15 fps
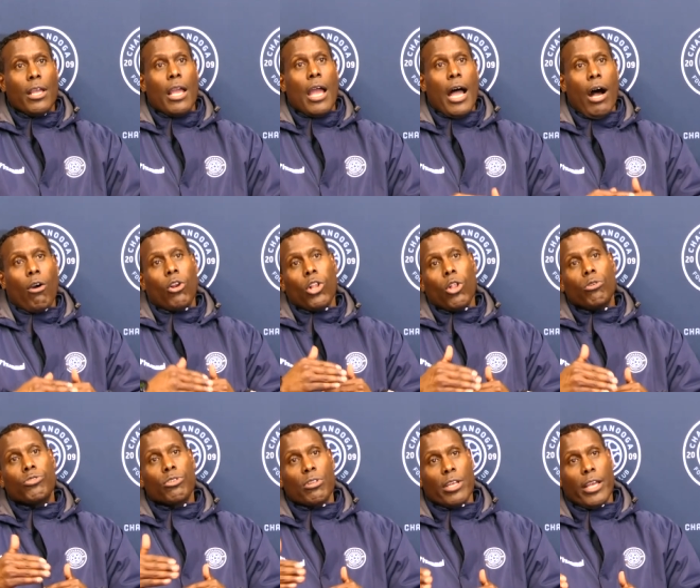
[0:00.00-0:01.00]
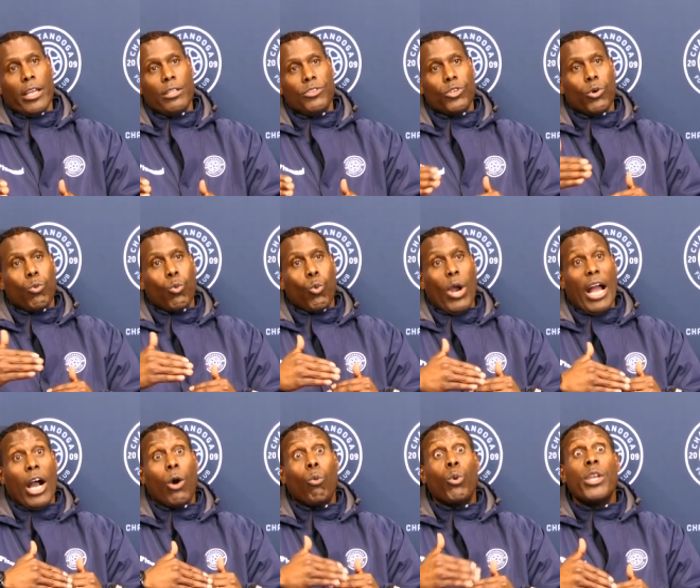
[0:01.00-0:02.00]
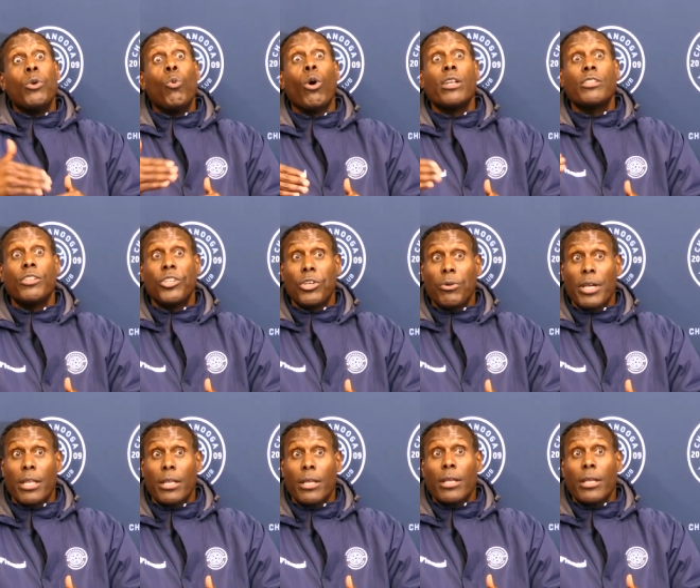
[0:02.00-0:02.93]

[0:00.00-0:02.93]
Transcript: how close are they to how we want to do it?